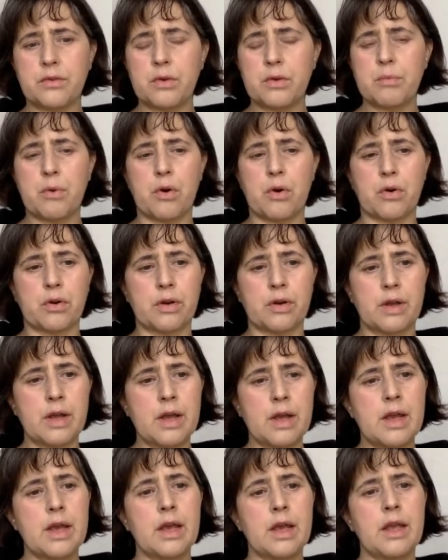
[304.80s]
report
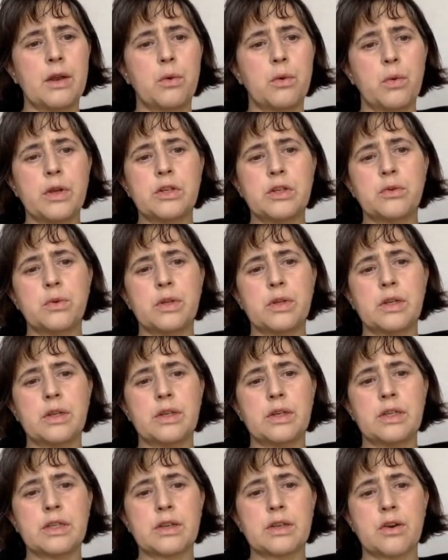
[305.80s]
in which we
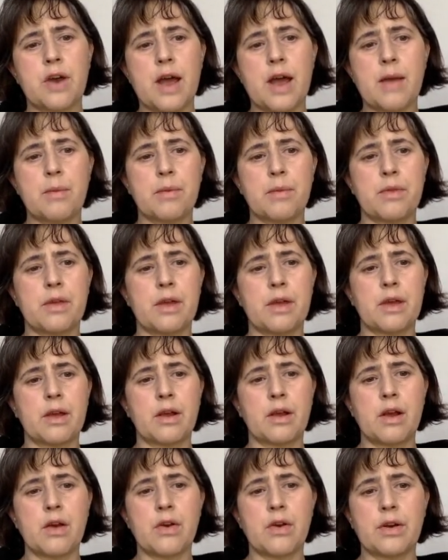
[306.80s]
describe the
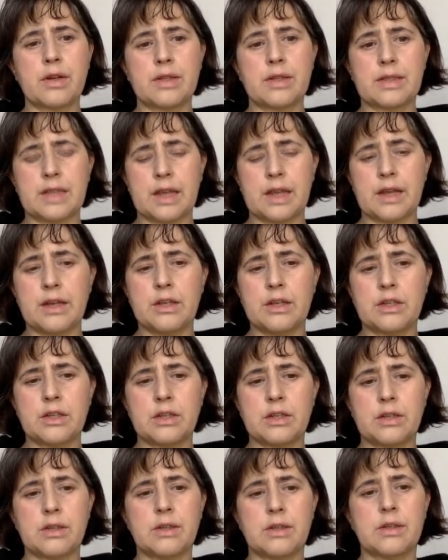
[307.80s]
current
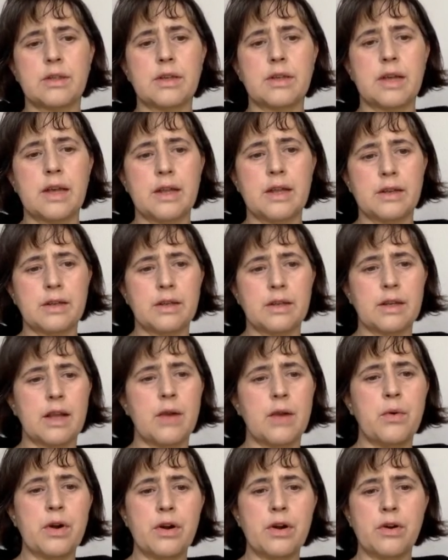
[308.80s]
stage uh, and
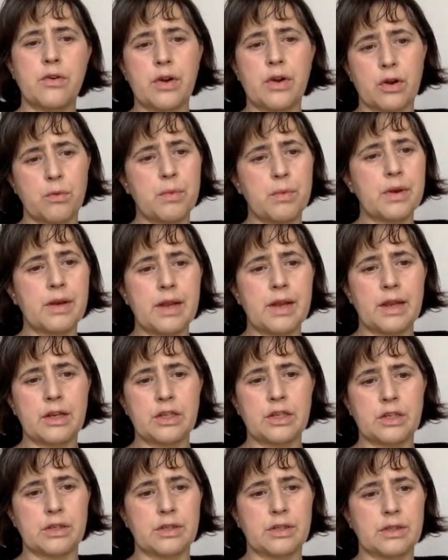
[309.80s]
our
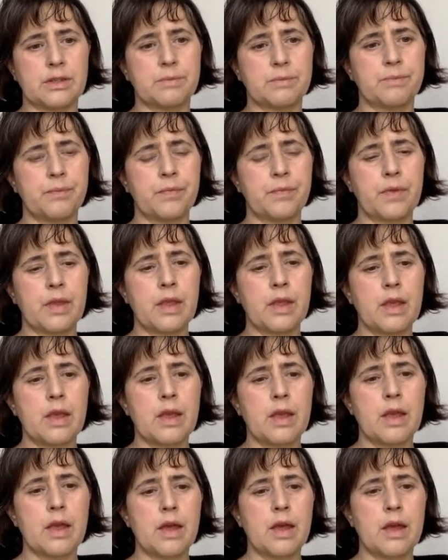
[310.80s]
recommendations.
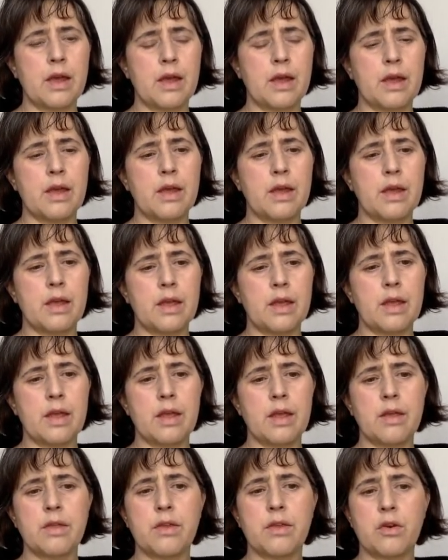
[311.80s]
Uh,
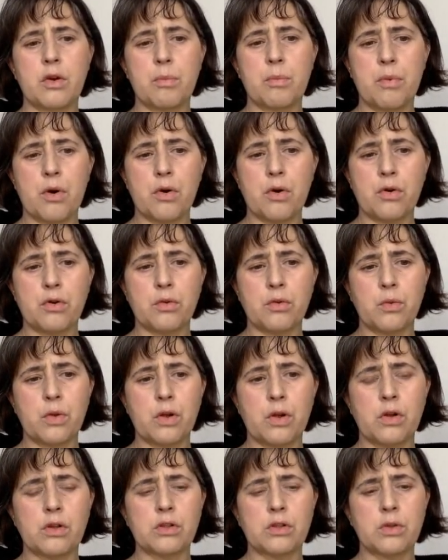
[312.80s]
in the report, we
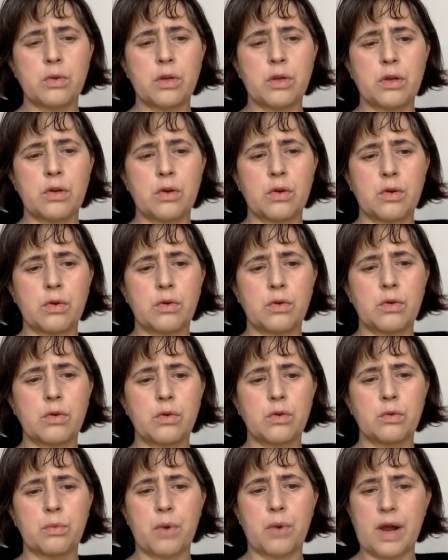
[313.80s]
also include
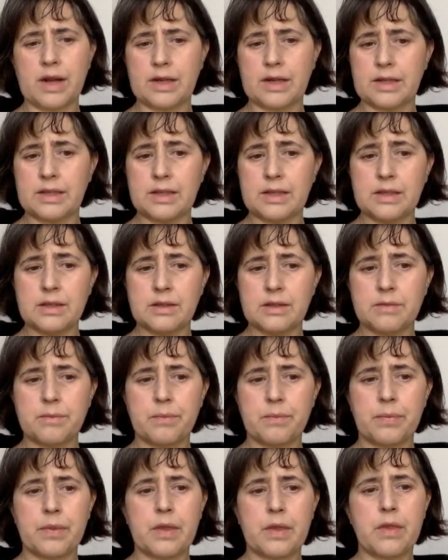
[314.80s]
good practices
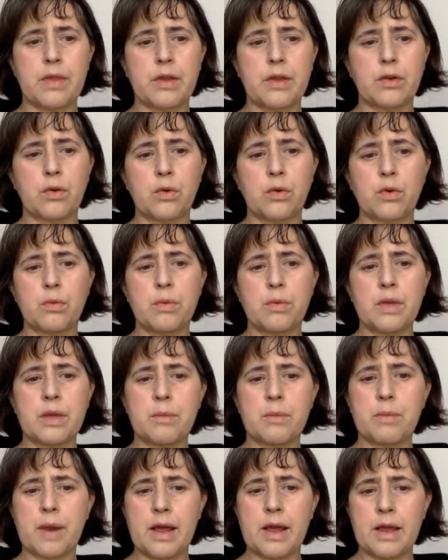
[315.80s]
uh, that could
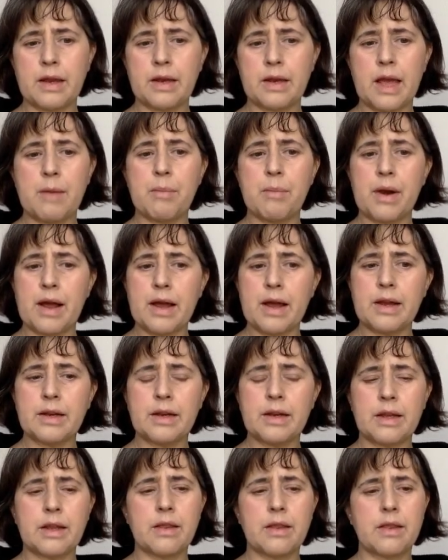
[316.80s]
be
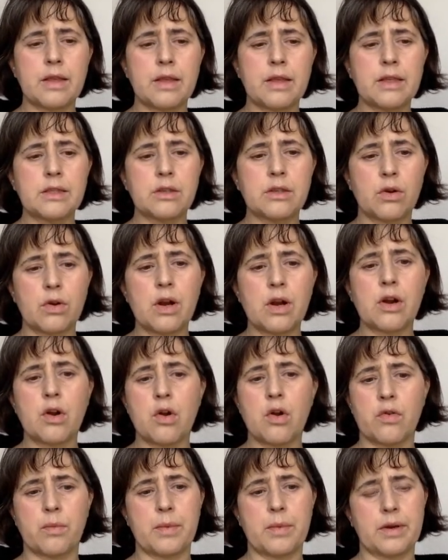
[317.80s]
applied in this local
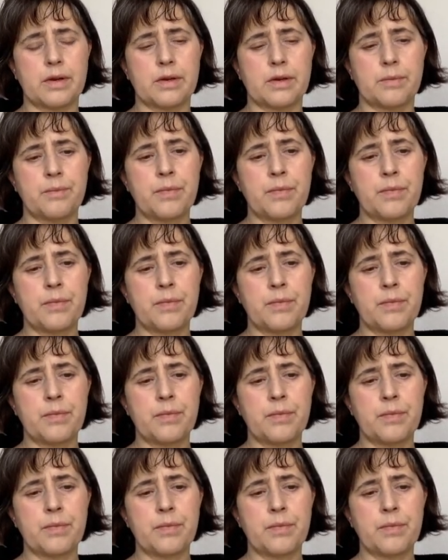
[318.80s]
government